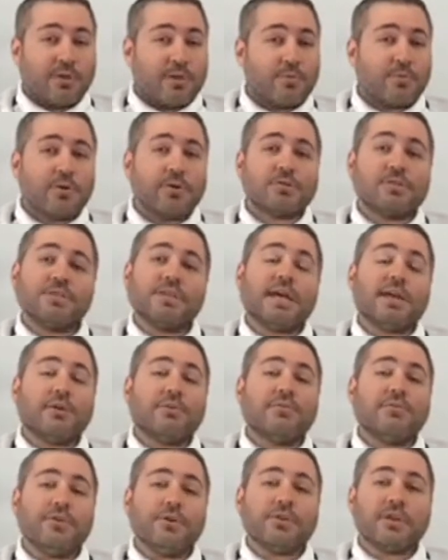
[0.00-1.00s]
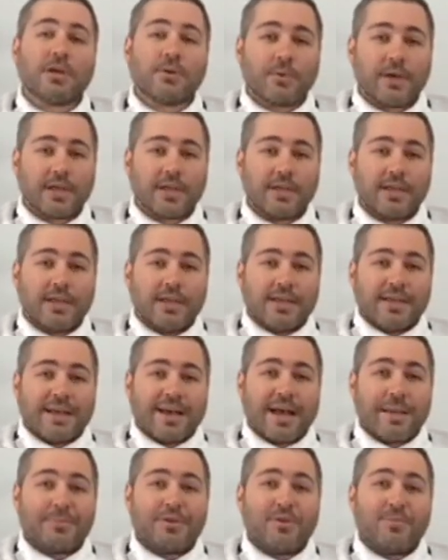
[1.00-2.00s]
For me personally, I don't feel that way.
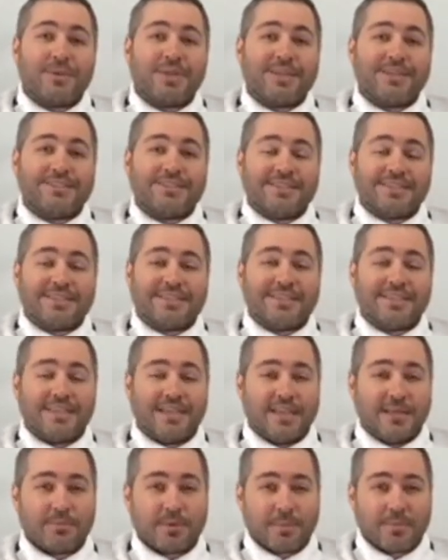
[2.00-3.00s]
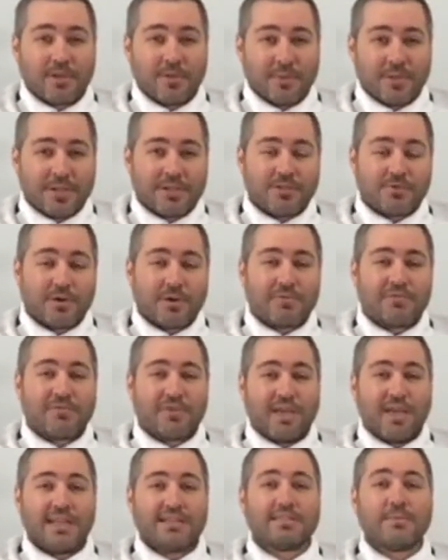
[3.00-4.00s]
I'm committed to this team. I'm committed to our
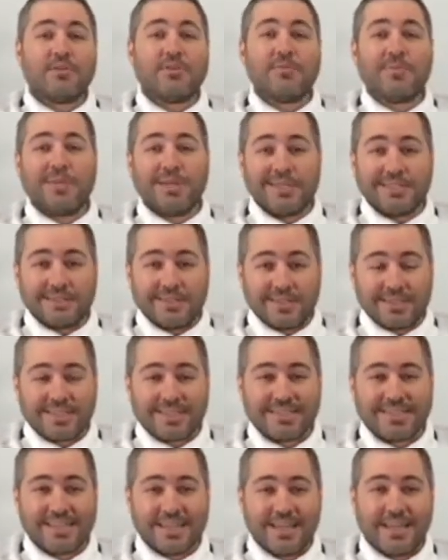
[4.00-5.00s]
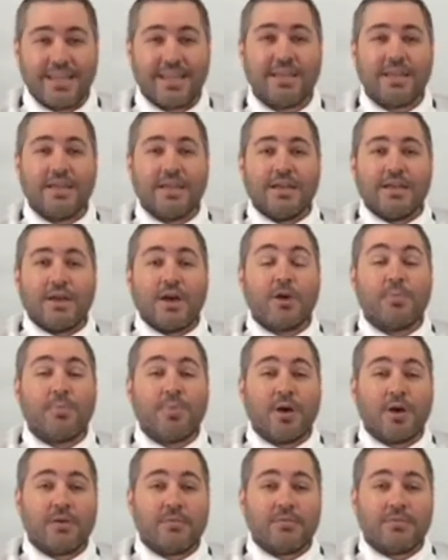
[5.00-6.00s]
fans. I'm committed to this city
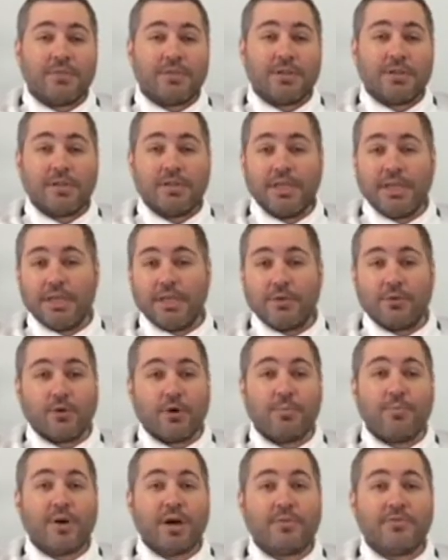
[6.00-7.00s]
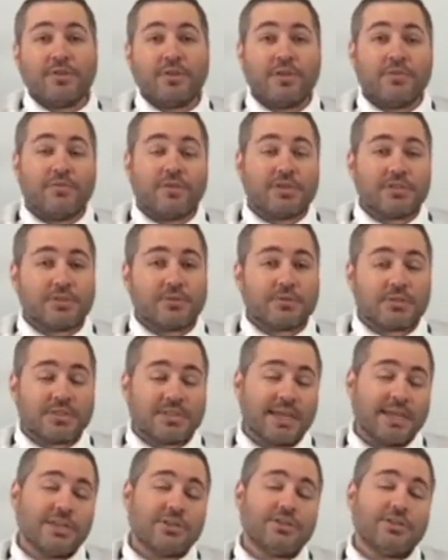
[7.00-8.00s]
above the league or above the divisional
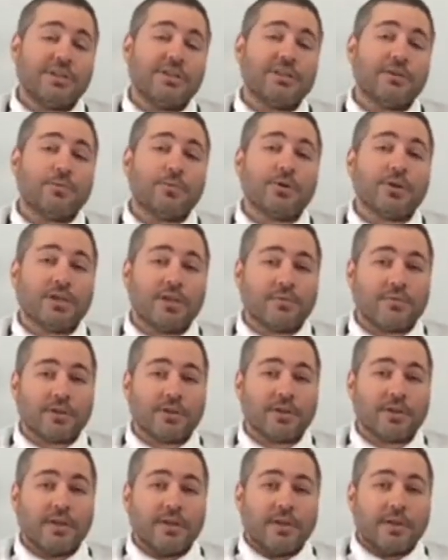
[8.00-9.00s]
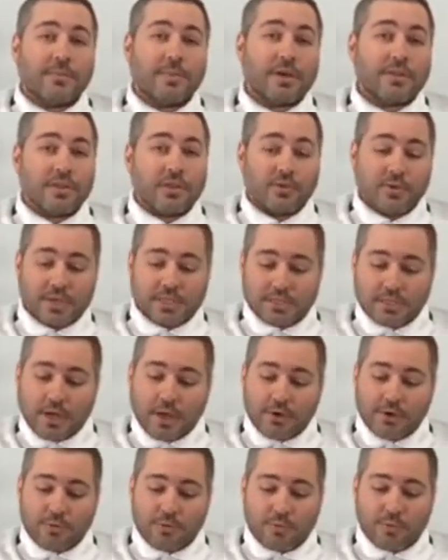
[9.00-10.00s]
sanctioning that we're given by the U.S.
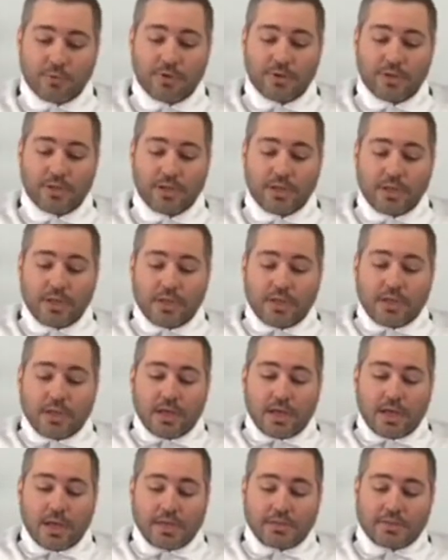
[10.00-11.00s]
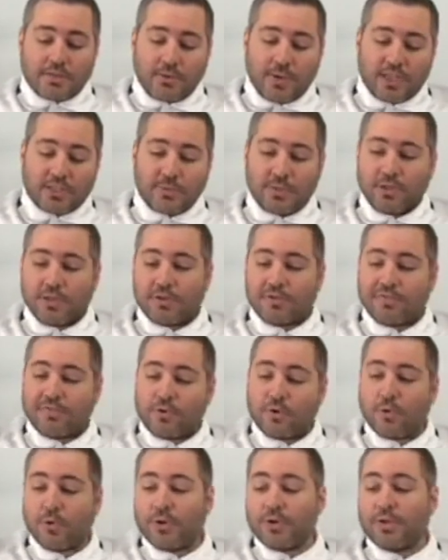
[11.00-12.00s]
Soccer Board. And so as we look
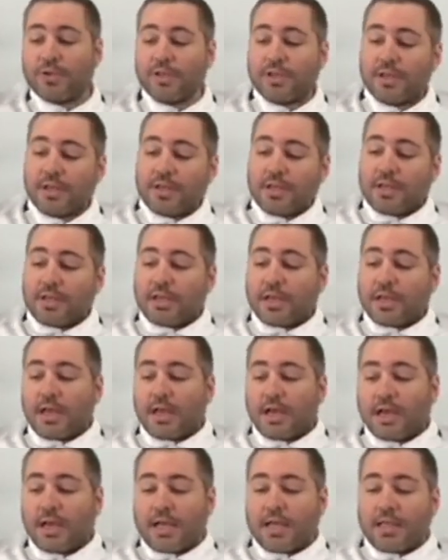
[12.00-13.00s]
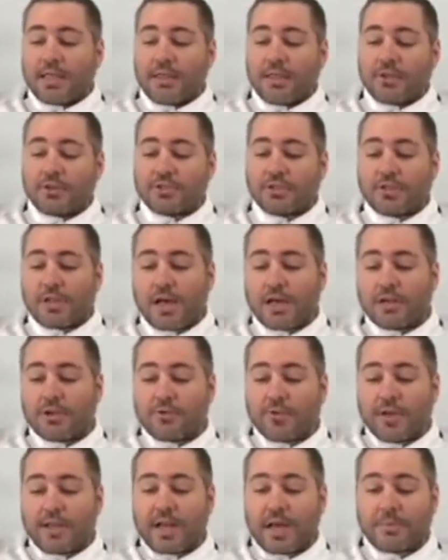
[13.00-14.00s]
forward, there's a lot
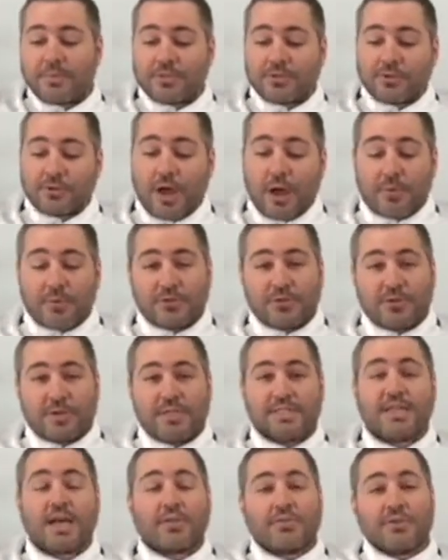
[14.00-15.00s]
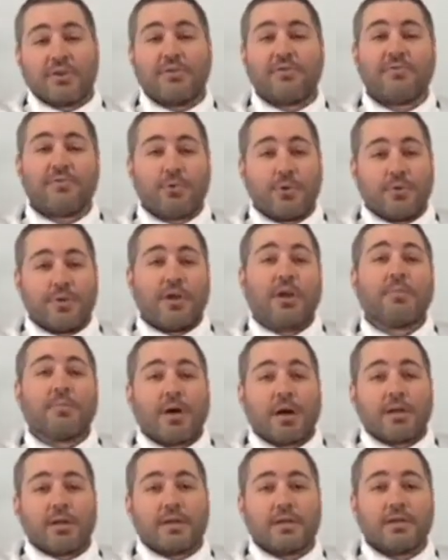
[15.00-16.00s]
of great opportunities out there for the
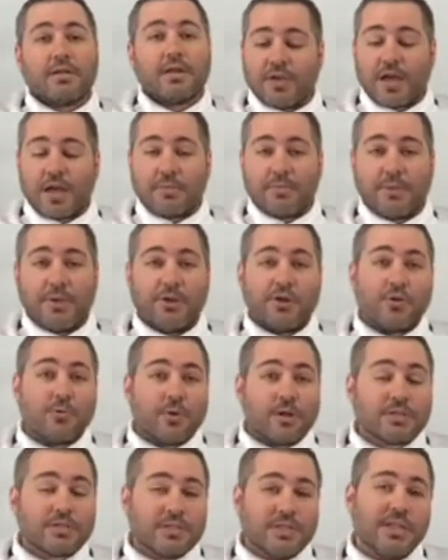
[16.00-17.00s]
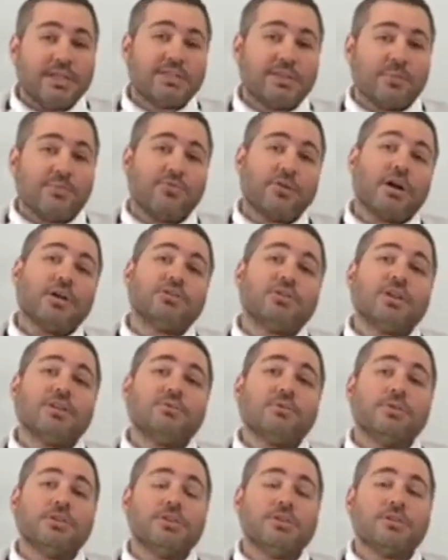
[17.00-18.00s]
Armada. You've got Peter Wilt's NISA
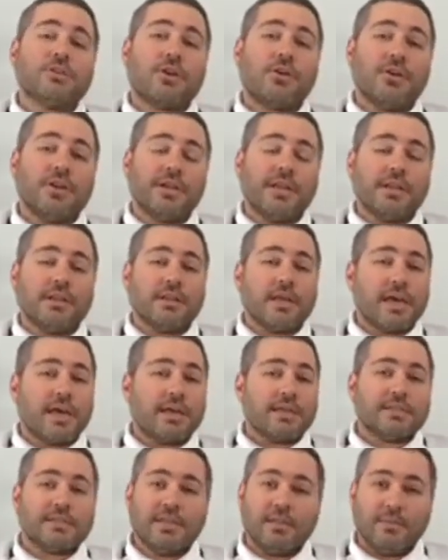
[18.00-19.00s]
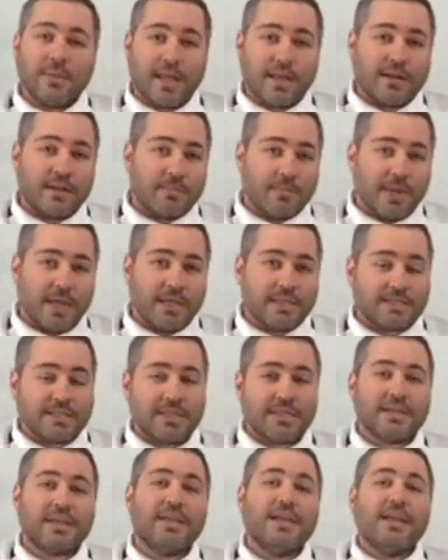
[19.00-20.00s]
project, which is starting to get legs. He made an
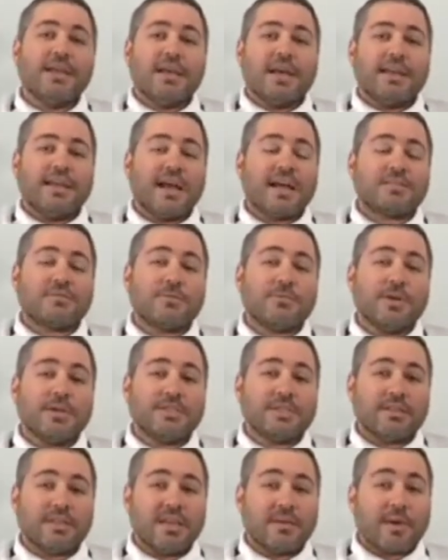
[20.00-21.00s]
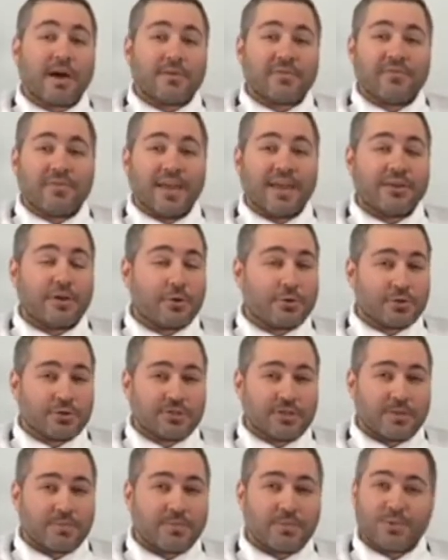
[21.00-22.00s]
amazing announcement recently about fan
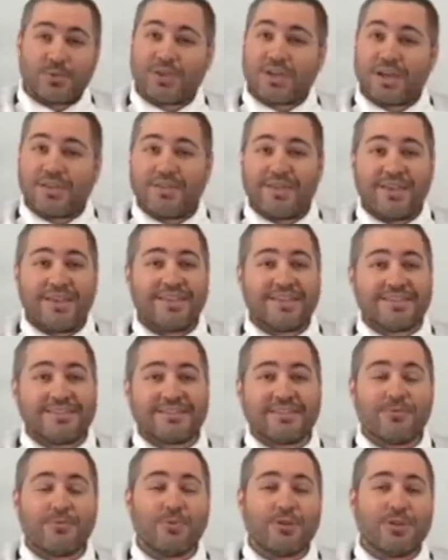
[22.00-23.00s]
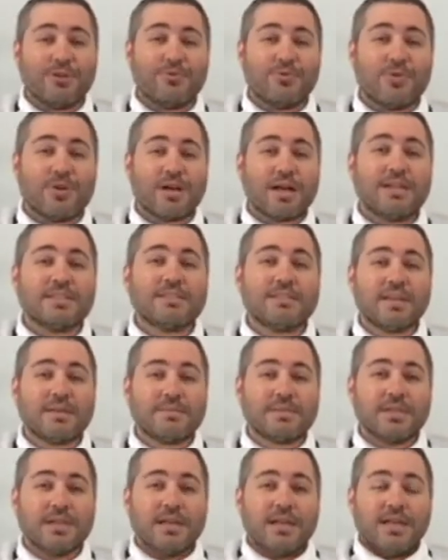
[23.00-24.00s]
ownership, which I think is a really cool
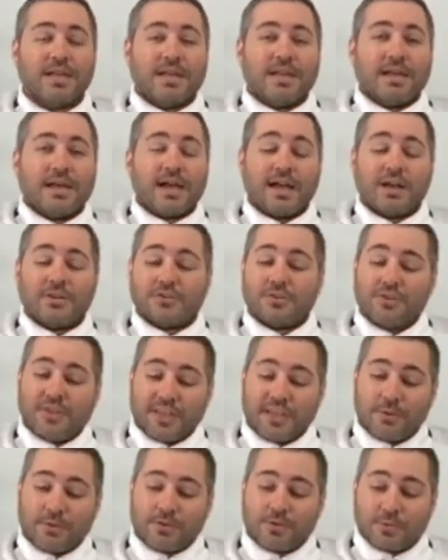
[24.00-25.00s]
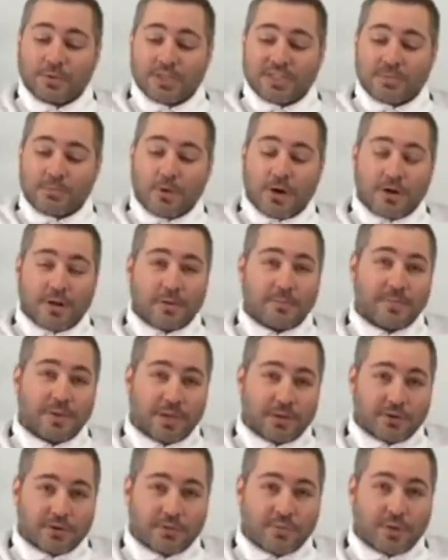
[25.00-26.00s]
concept. I also think it was really smart on
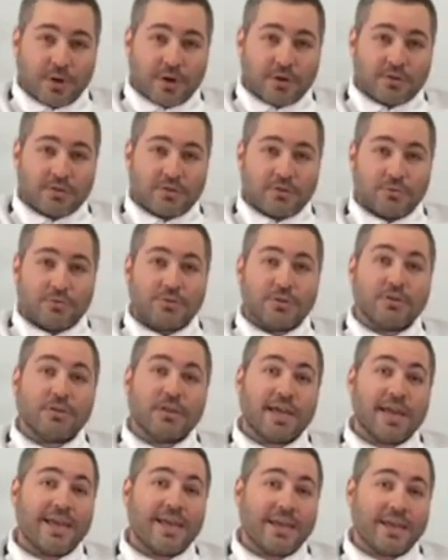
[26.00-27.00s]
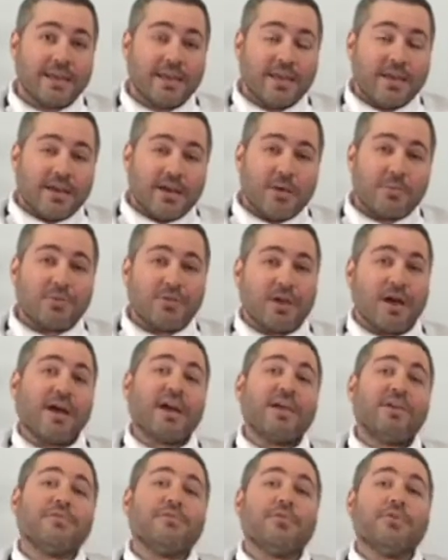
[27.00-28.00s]
Peter's part to delay
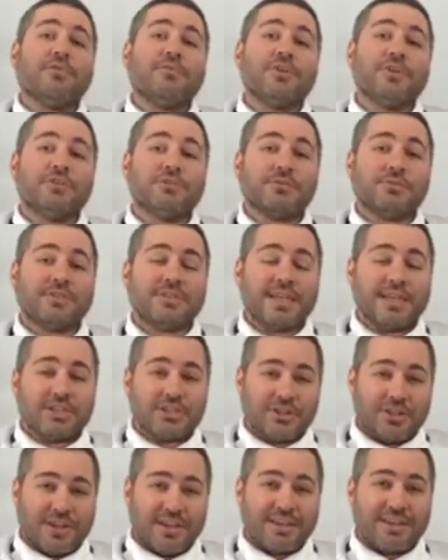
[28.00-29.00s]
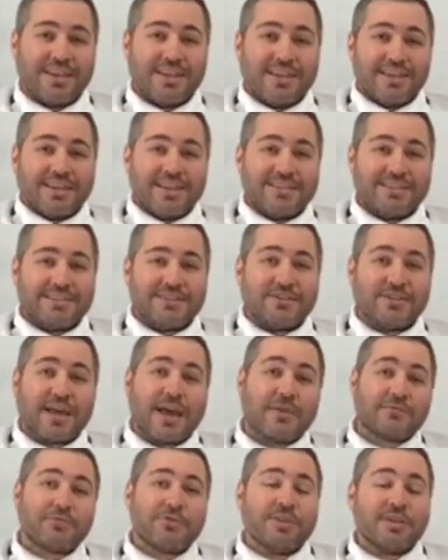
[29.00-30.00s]
applying for divisional sanctioning until
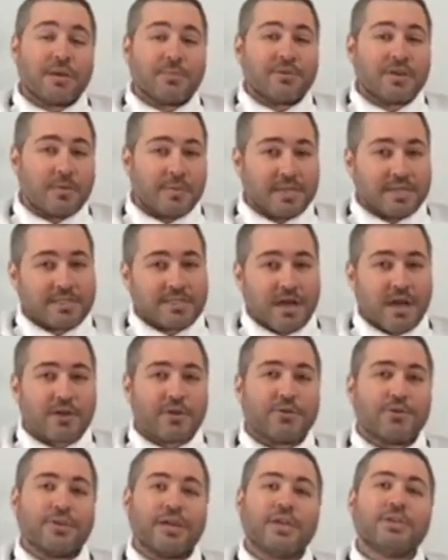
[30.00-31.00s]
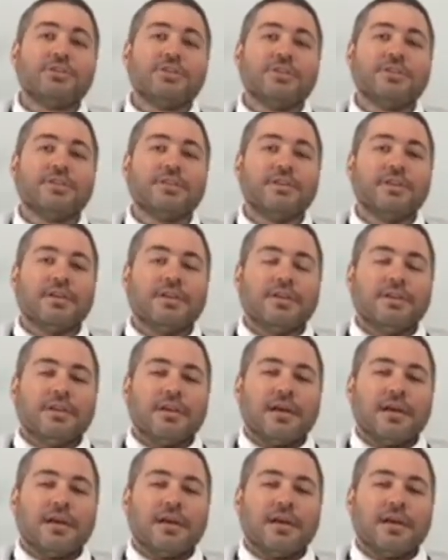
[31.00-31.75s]
after the upcoming soccer election.